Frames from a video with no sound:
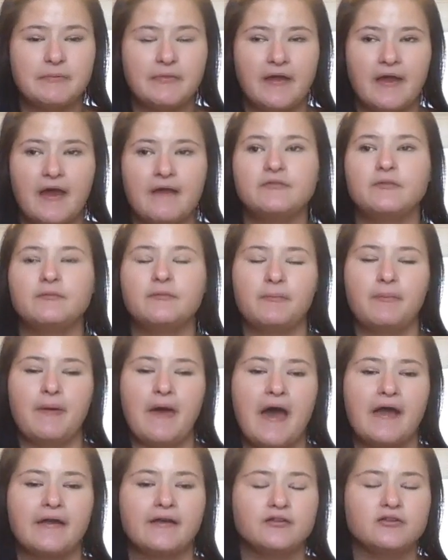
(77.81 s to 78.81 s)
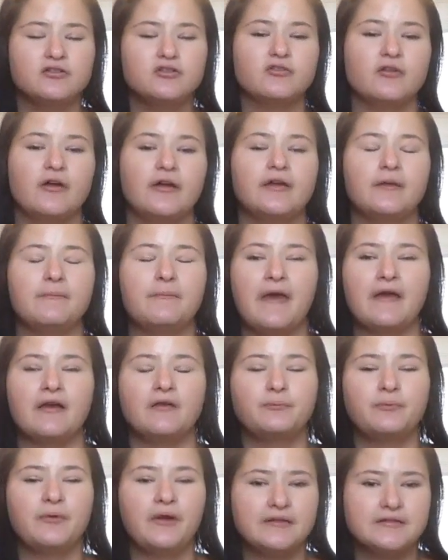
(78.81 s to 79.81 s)
but they have to be packaged, like a bag
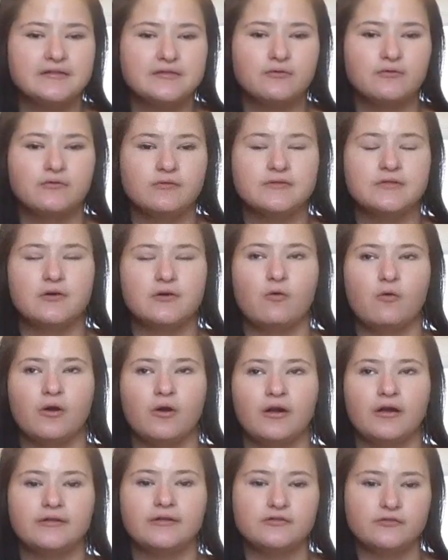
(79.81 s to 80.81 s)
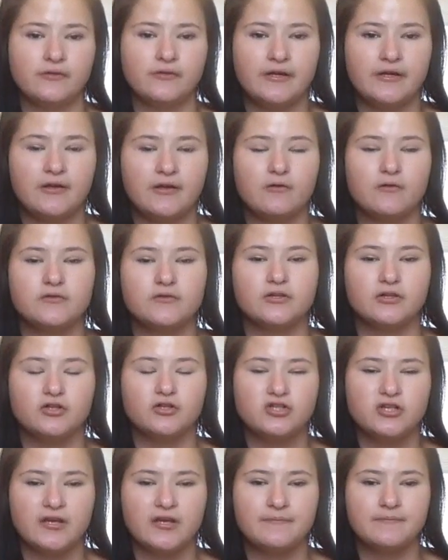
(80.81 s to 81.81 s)
of pretzels or Doritos
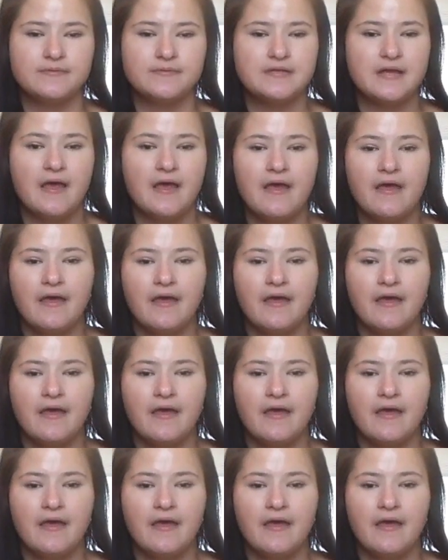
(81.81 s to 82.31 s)
or chips.